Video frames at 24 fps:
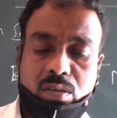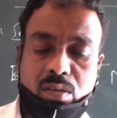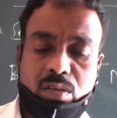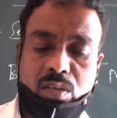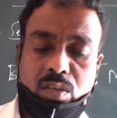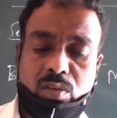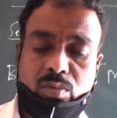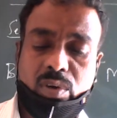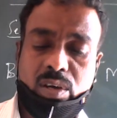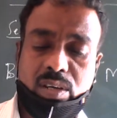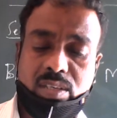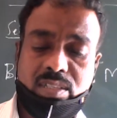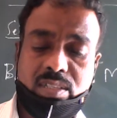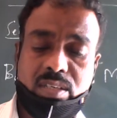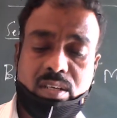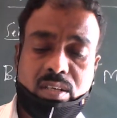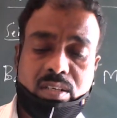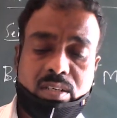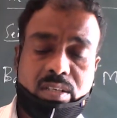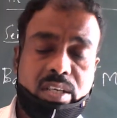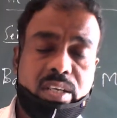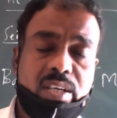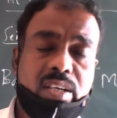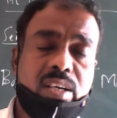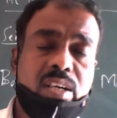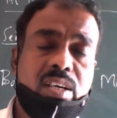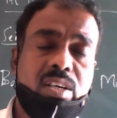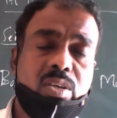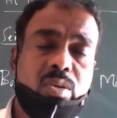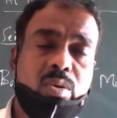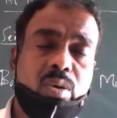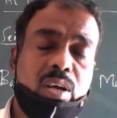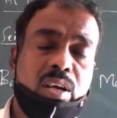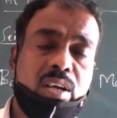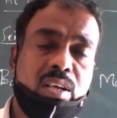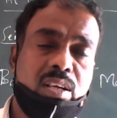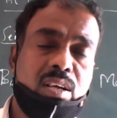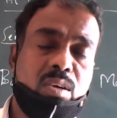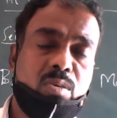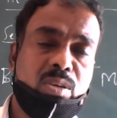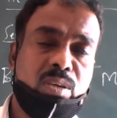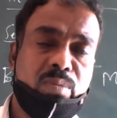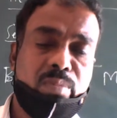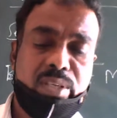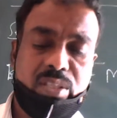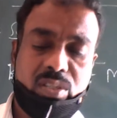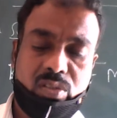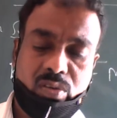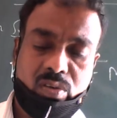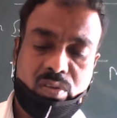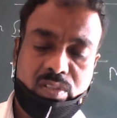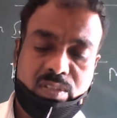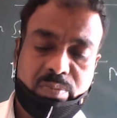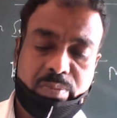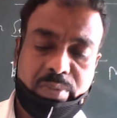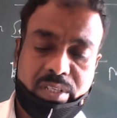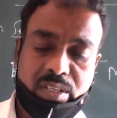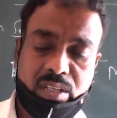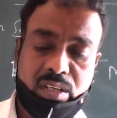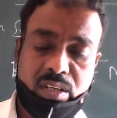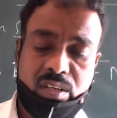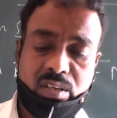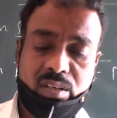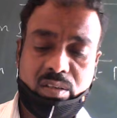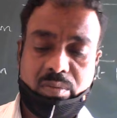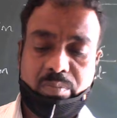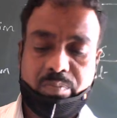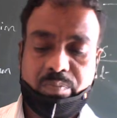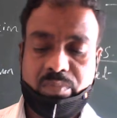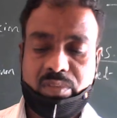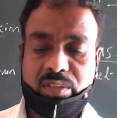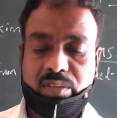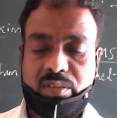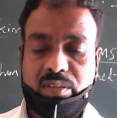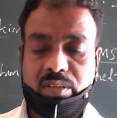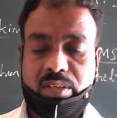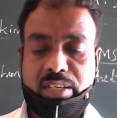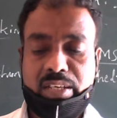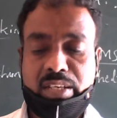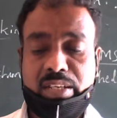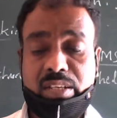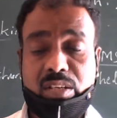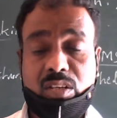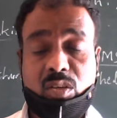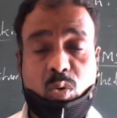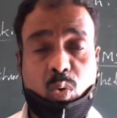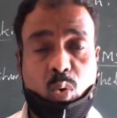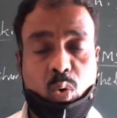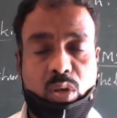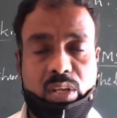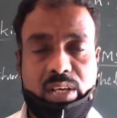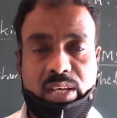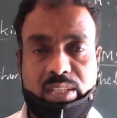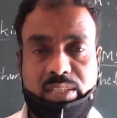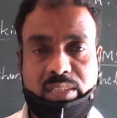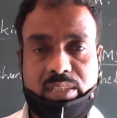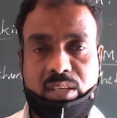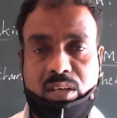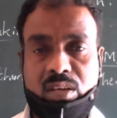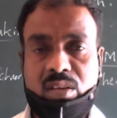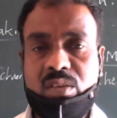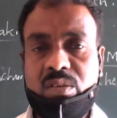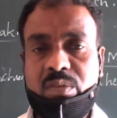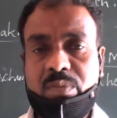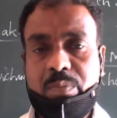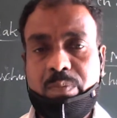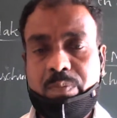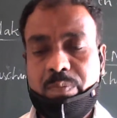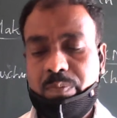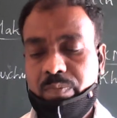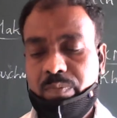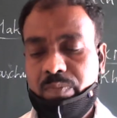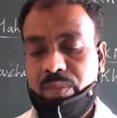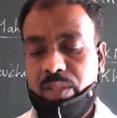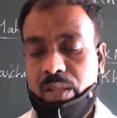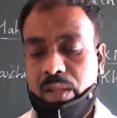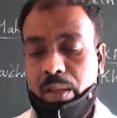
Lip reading: he was taken to a government hospital in Kolkata,